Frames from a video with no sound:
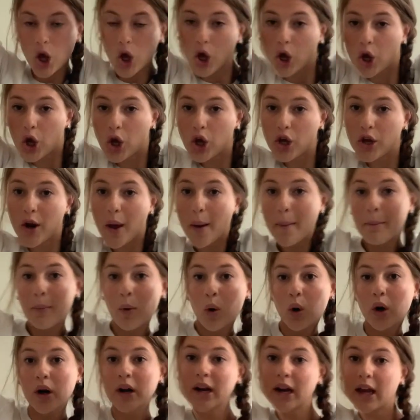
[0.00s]
Good
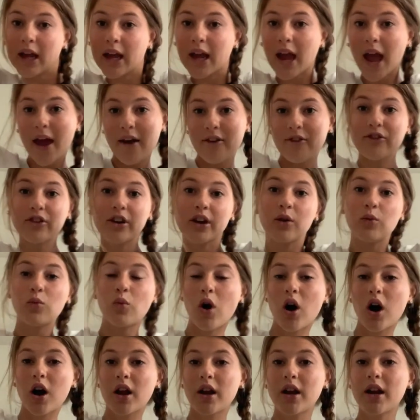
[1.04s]
morning,
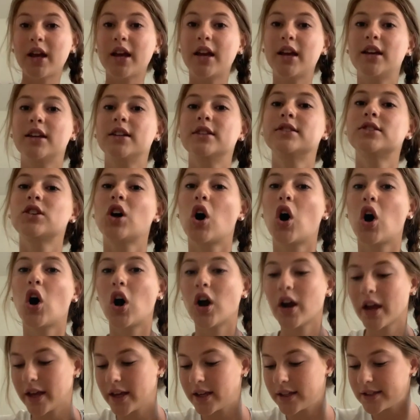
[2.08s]
everyone. It's
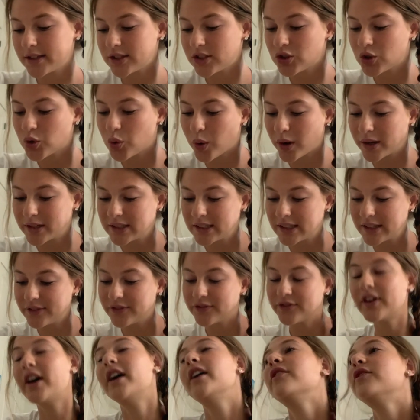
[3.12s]
August
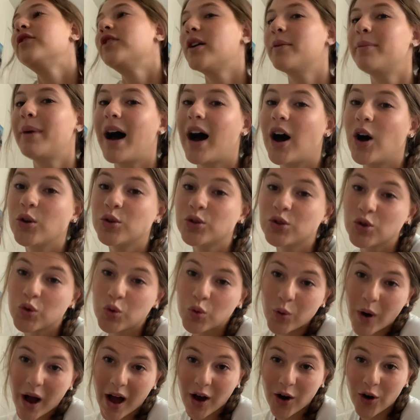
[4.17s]
25th, about
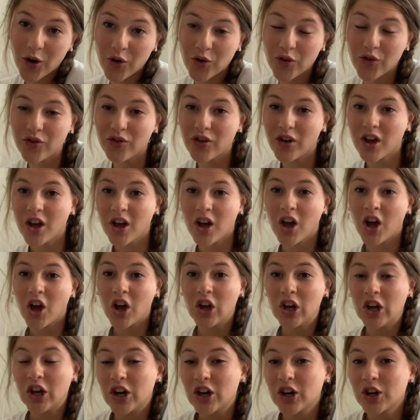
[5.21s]
12
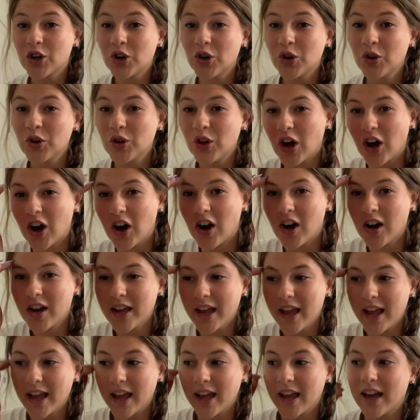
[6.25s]

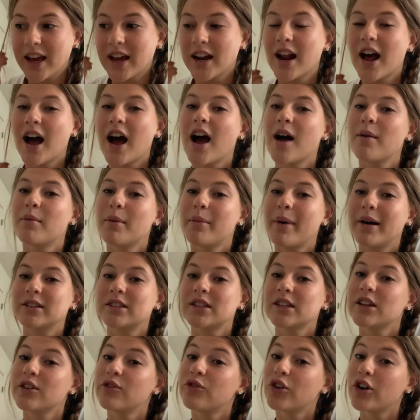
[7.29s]
o'clock, and I'm about
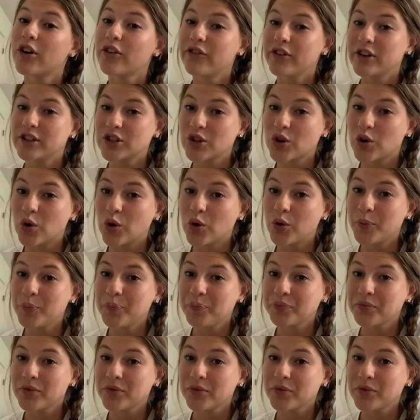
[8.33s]
to leave for a physical